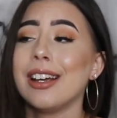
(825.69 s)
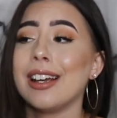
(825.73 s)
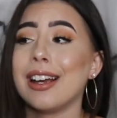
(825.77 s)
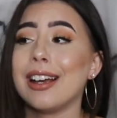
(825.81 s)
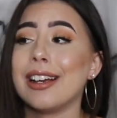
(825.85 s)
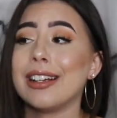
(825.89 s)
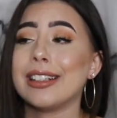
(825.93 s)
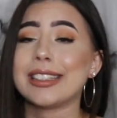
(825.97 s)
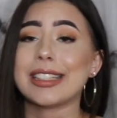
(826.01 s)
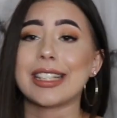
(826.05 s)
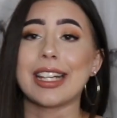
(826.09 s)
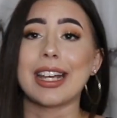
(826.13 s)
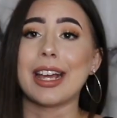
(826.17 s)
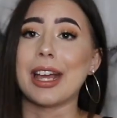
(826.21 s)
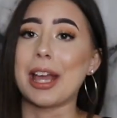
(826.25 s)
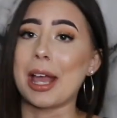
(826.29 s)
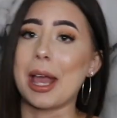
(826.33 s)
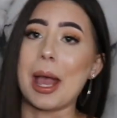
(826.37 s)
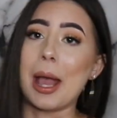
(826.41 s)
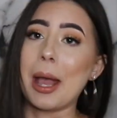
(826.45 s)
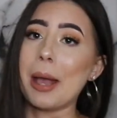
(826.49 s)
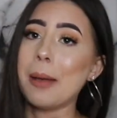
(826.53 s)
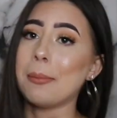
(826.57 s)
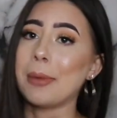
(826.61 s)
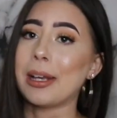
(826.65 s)
as
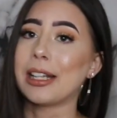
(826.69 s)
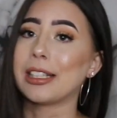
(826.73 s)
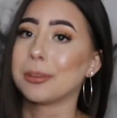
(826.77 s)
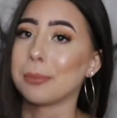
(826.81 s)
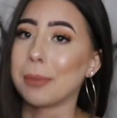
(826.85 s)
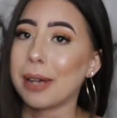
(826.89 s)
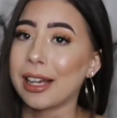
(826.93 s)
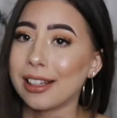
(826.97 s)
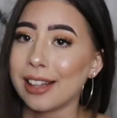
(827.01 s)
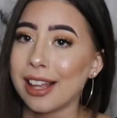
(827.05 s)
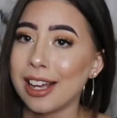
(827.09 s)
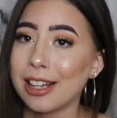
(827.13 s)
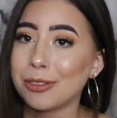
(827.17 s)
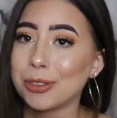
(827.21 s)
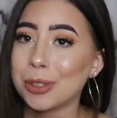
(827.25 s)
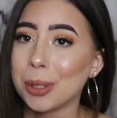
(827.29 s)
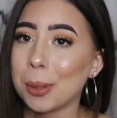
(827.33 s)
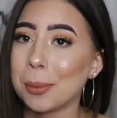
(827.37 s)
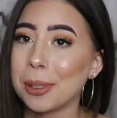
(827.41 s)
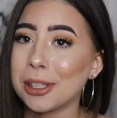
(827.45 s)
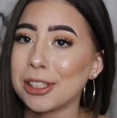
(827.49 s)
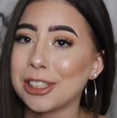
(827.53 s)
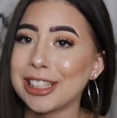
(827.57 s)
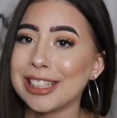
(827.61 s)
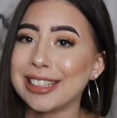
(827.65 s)
it makes my life so
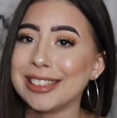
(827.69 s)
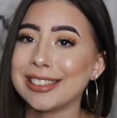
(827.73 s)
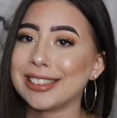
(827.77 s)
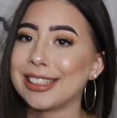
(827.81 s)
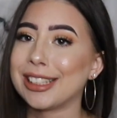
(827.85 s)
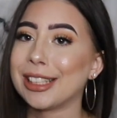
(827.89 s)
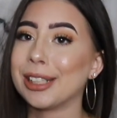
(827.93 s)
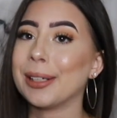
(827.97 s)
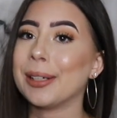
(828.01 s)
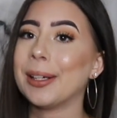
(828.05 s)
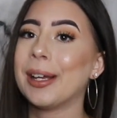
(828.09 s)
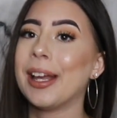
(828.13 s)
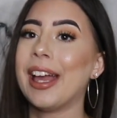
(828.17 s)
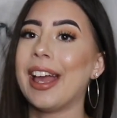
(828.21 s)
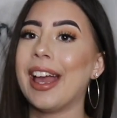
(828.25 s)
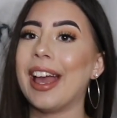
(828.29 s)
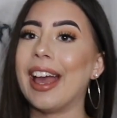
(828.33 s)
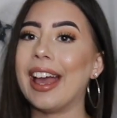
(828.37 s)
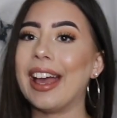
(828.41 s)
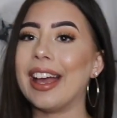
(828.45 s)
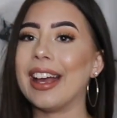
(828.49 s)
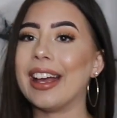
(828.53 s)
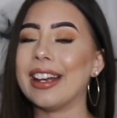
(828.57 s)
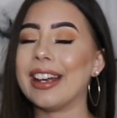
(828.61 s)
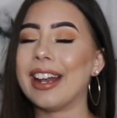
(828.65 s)
much easier
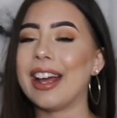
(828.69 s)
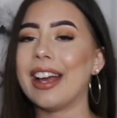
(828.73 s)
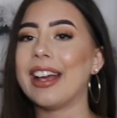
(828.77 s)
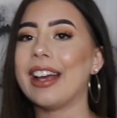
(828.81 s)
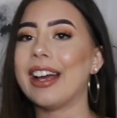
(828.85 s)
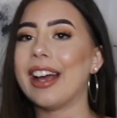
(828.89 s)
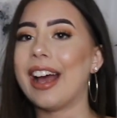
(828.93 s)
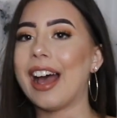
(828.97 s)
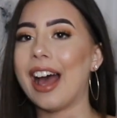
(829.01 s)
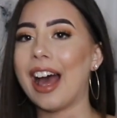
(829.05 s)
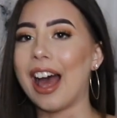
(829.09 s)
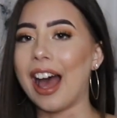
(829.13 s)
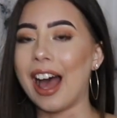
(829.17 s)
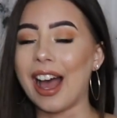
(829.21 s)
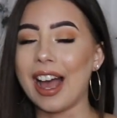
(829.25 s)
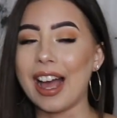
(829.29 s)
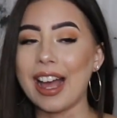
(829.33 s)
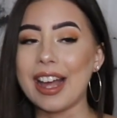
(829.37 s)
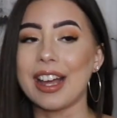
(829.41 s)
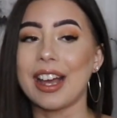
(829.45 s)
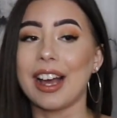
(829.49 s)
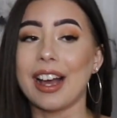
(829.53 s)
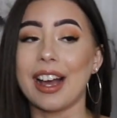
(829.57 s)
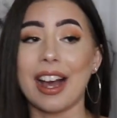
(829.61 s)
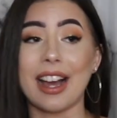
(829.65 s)
and
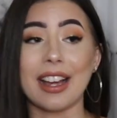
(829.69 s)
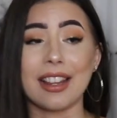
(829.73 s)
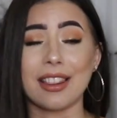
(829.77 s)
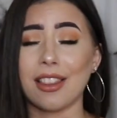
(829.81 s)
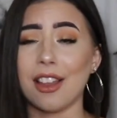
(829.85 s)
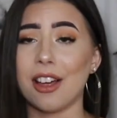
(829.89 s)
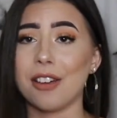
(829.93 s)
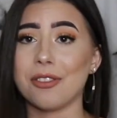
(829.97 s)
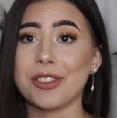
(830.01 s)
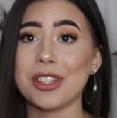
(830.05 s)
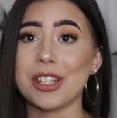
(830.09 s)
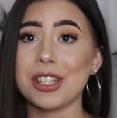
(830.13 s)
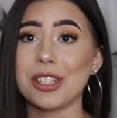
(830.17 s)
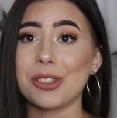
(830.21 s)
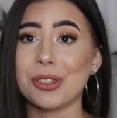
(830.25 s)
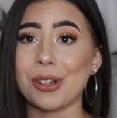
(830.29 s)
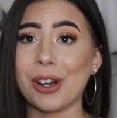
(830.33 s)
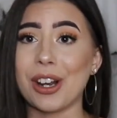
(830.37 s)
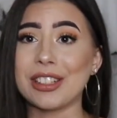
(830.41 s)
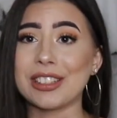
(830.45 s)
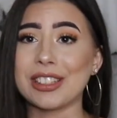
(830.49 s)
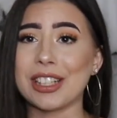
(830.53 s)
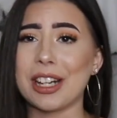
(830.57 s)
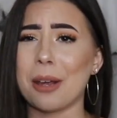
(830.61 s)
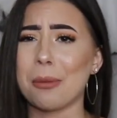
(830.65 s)
I, I love this
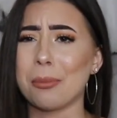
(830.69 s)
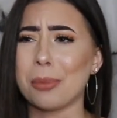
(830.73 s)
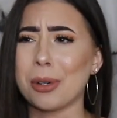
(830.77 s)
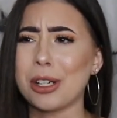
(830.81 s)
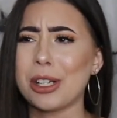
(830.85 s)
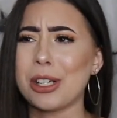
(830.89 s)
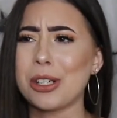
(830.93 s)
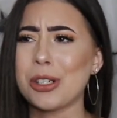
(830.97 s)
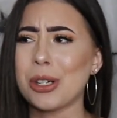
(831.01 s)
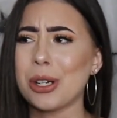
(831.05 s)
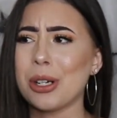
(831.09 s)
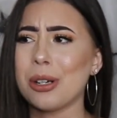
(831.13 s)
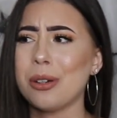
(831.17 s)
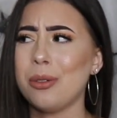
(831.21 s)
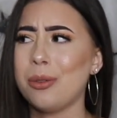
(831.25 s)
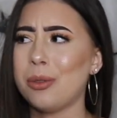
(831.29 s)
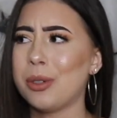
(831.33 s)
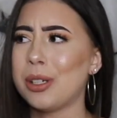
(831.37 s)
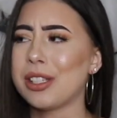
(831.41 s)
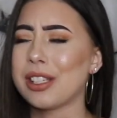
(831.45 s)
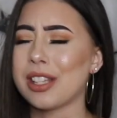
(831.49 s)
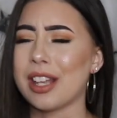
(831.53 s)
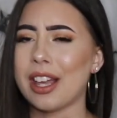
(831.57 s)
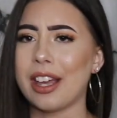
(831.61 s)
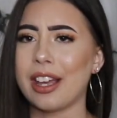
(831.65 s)
dress and I'm pretty sure it
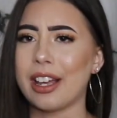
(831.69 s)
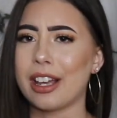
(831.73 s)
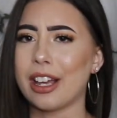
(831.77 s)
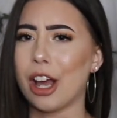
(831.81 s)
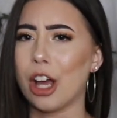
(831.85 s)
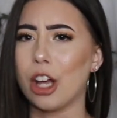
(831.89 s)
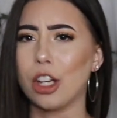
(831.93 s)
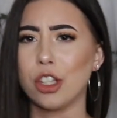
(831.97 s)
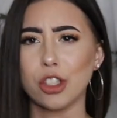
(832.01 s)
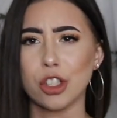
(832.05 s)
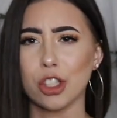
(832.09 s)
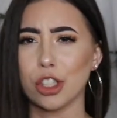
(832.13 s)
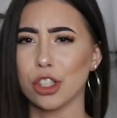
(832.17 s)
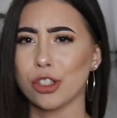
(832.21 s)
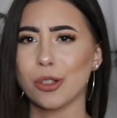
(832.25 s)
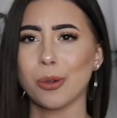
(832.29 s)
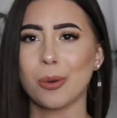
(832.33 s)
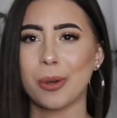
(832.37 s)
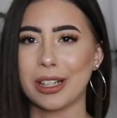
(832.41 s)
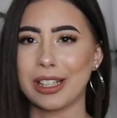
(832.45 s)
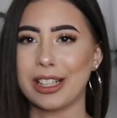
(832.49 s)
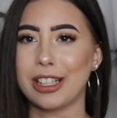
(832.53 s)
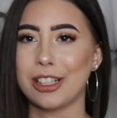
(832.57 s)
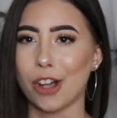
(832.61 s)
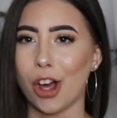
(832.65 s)
was like under
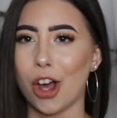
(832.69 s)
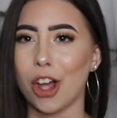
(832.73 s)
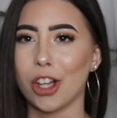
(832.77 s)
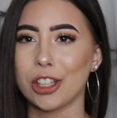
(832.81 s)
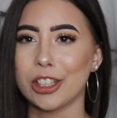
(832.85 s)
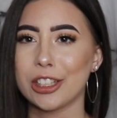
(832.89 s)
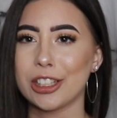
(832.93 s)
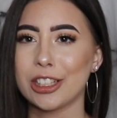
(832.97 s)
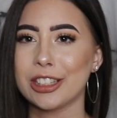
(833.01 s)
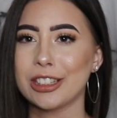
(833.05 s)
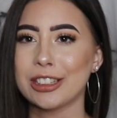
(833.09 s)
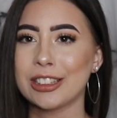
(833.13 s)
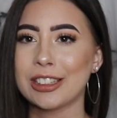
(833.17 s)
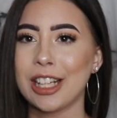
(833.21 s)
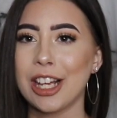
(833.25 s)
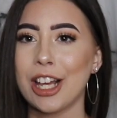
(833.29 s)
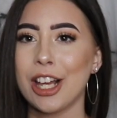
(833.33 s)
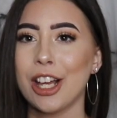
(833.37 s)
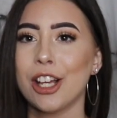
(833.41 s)
$20.